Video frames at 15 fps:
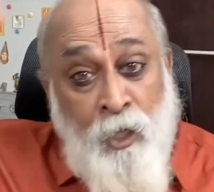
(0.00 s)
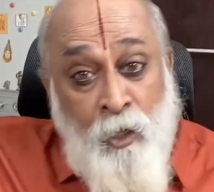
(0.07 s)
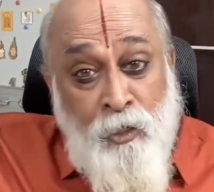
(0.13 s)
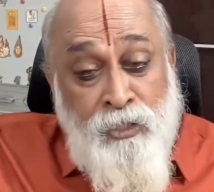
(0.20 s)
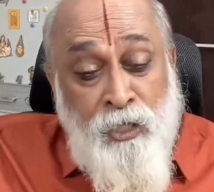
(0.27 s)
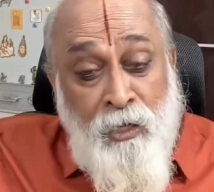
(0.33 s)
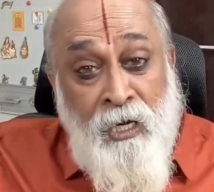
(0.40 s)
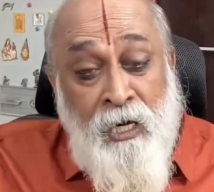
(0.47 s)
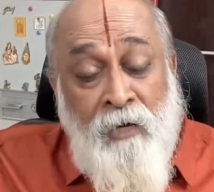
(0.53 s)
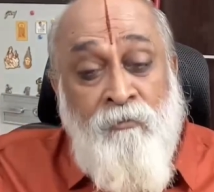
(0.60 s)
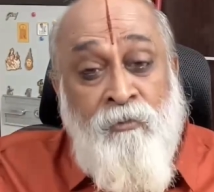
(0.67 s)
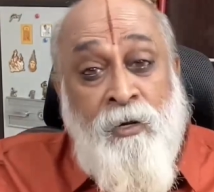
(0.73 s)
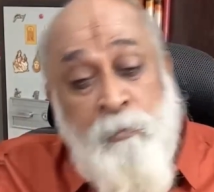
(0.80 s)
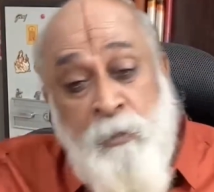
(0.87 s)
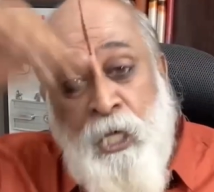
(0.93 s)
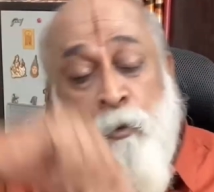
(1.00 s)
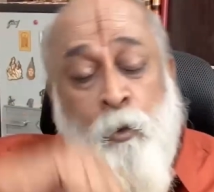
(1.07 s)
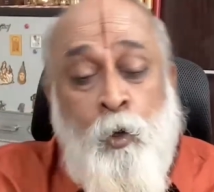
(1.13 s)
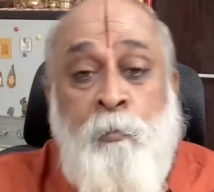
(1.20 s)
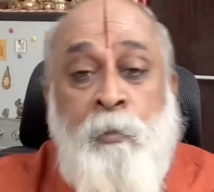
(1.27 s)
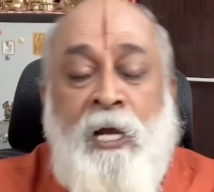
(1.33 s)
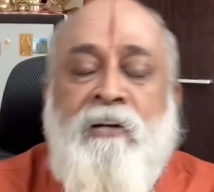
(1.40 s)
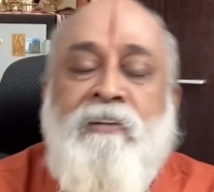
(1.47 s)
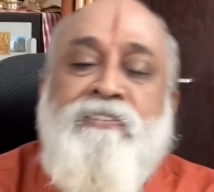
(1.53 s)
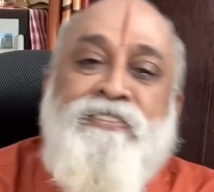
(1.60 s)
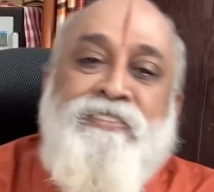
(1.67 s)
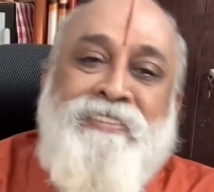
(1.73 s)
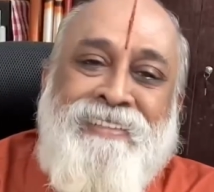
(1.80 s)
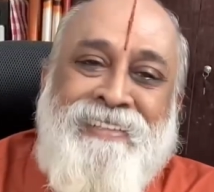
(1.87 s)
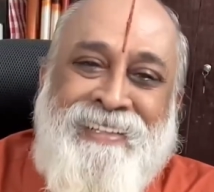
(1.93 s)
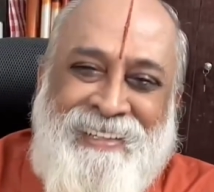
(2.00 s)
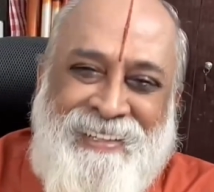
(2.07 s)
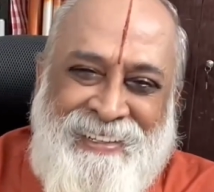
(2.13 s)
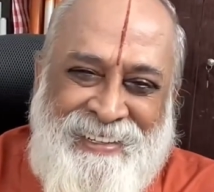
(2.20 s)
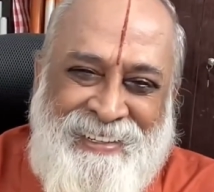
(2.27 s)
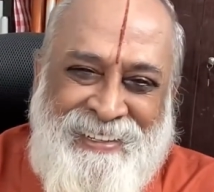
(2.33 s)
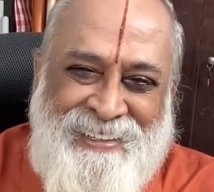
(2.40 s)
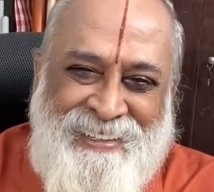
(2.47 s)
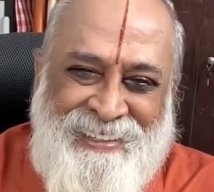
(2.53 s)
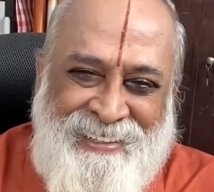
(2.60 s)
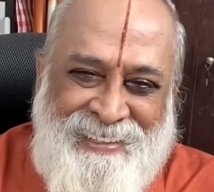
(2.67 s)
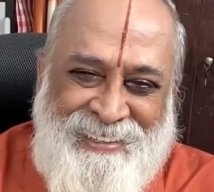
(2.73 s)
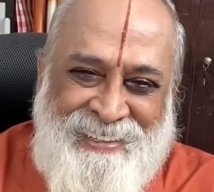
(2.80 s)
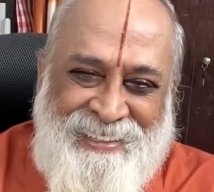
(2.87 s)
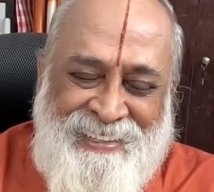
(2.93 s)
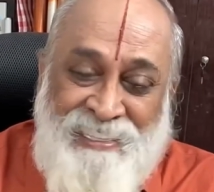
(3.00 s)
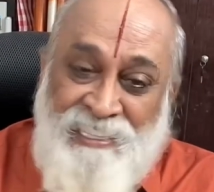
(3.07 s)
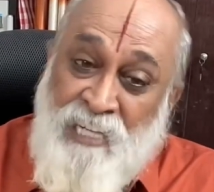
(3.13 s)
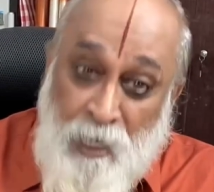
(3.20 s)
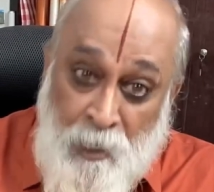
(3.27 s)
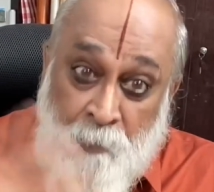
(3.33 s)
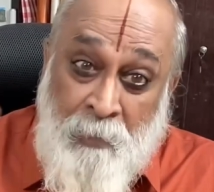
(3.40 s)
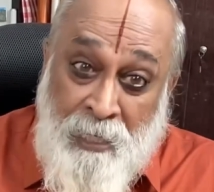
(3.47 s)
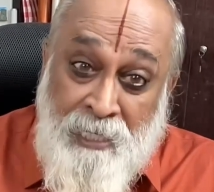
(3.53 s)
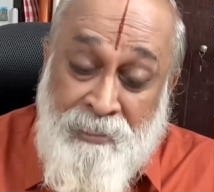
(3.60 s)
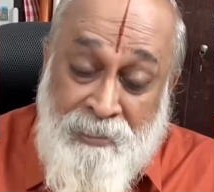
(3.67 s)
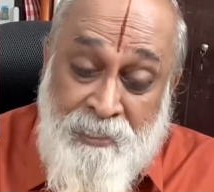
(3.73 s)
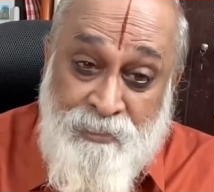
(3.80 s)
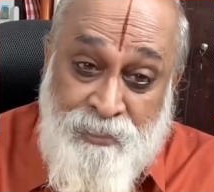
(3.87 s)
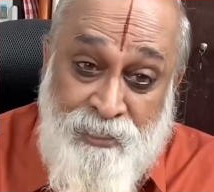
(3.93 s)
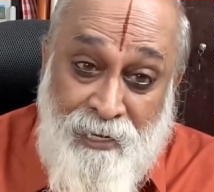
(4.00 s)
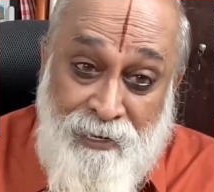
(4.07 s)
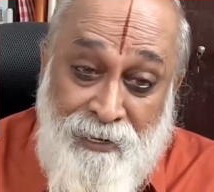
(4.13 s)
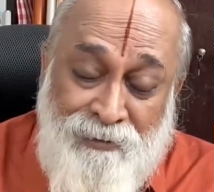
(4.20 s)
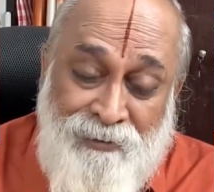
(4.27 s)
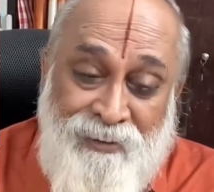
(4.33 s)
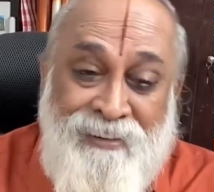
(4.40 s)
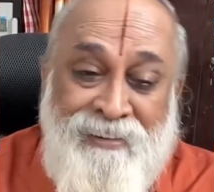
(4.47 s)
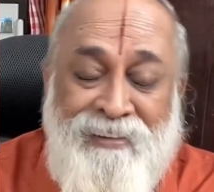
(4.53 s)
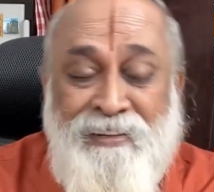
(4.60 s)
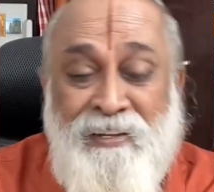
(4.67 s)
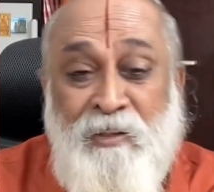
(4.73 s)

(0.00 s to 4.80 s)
they also learn from their own parents. There are many things they learn.